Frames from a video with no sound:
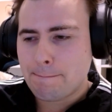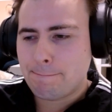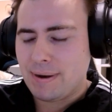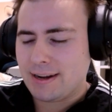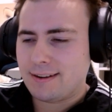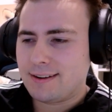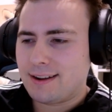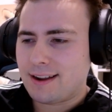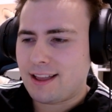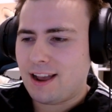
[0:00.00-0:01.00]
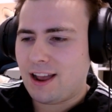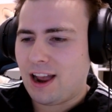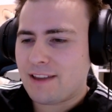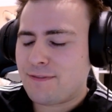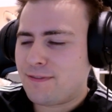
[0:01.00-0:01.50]
but
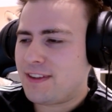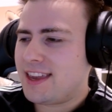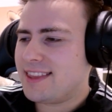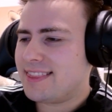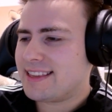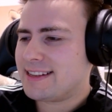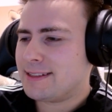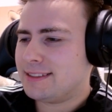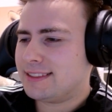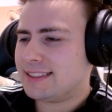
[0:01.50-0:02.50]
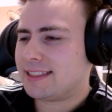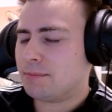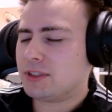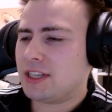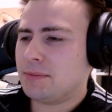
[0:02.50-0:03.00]
I fear that
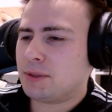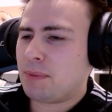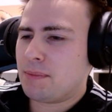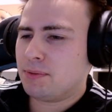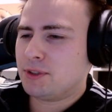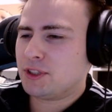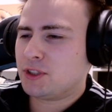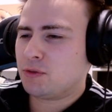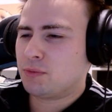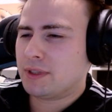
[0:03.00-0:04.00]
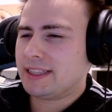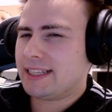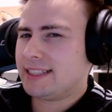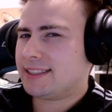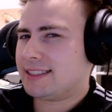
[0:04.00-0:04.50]
sometimes people just
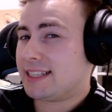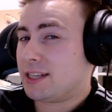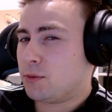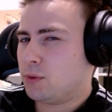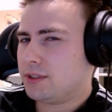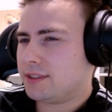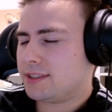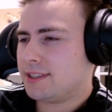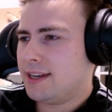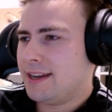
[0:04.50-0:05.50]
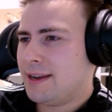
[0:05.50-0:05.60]
release sequels